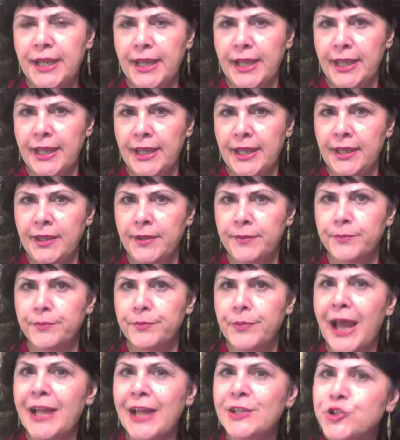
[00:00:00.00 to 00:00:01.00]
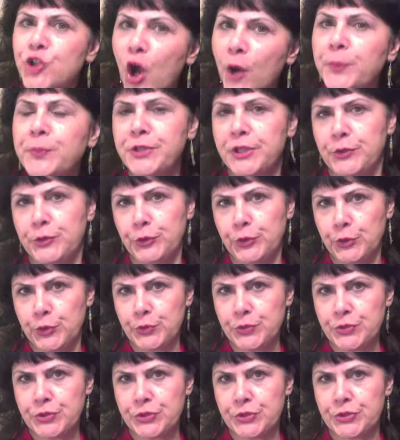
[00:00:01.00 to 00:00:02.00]
um, adopted
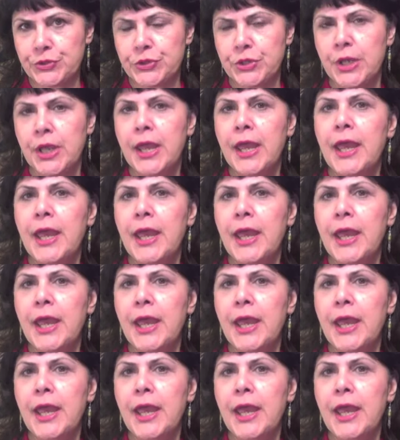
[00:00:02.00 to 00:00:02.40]
those.